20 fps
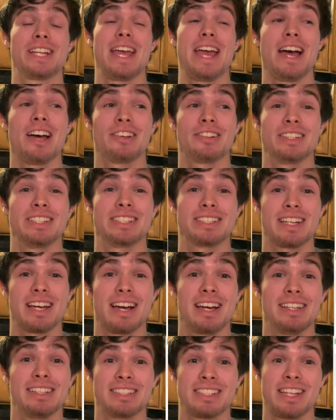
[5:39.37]
calories,
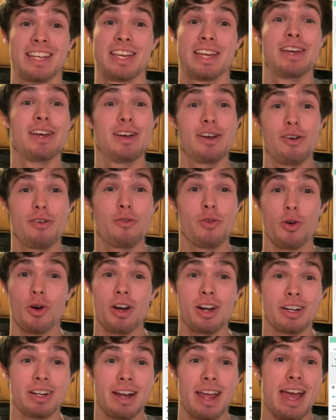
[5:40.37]
guys.
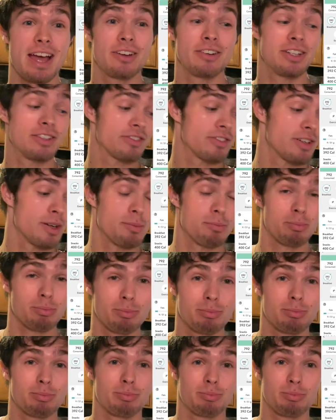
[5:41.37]
400 calories for a
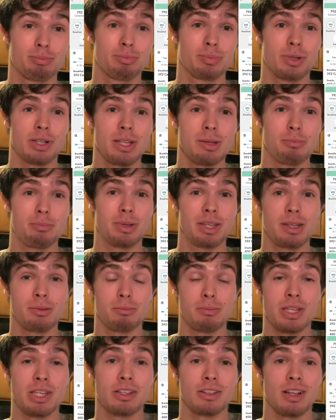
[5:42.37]
pretty big
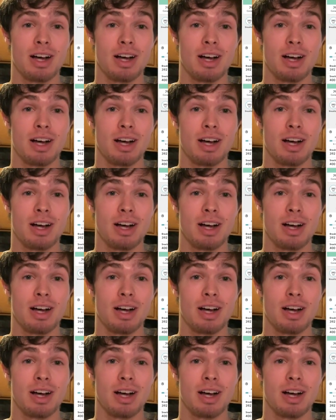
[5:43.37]
meal,